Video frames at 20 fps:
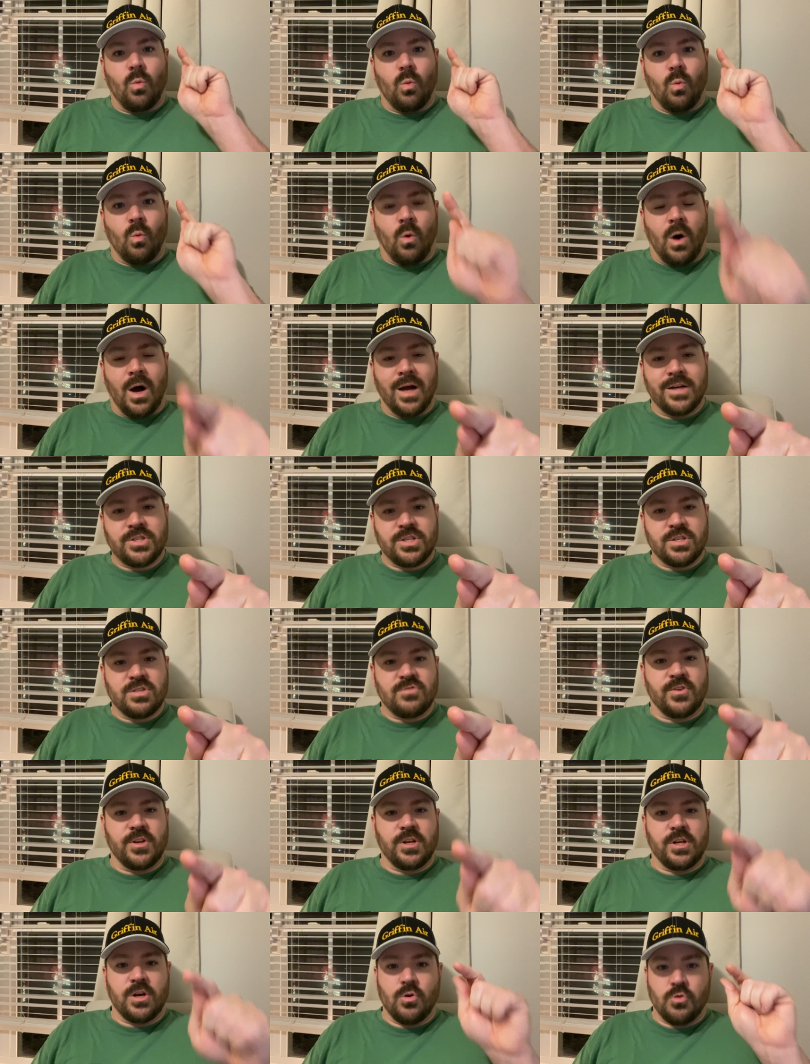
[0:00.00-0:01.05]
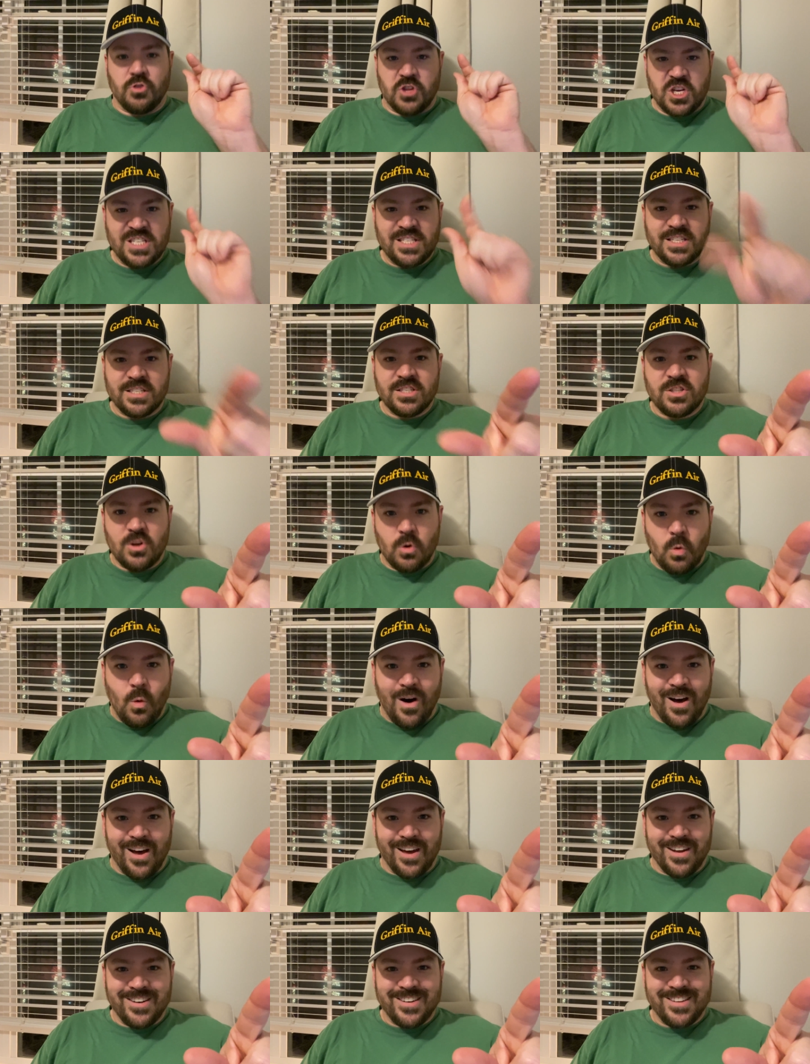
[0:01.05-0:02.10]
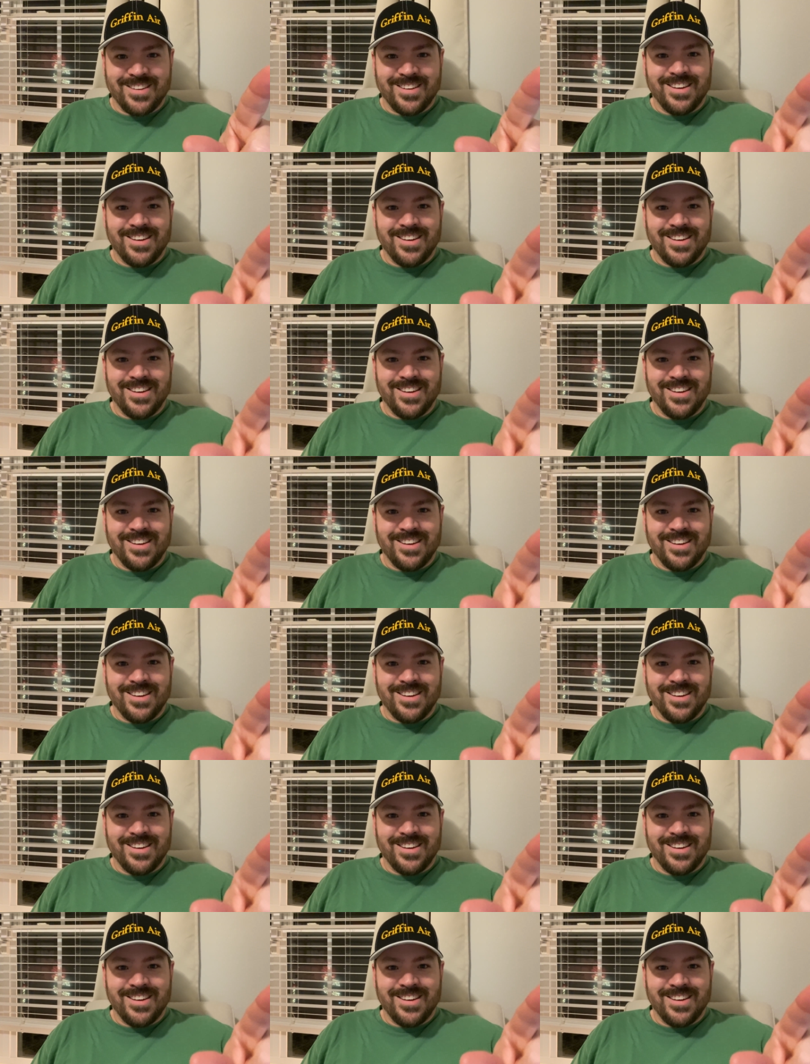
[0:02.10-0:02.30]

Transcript: watch this video. This is the one.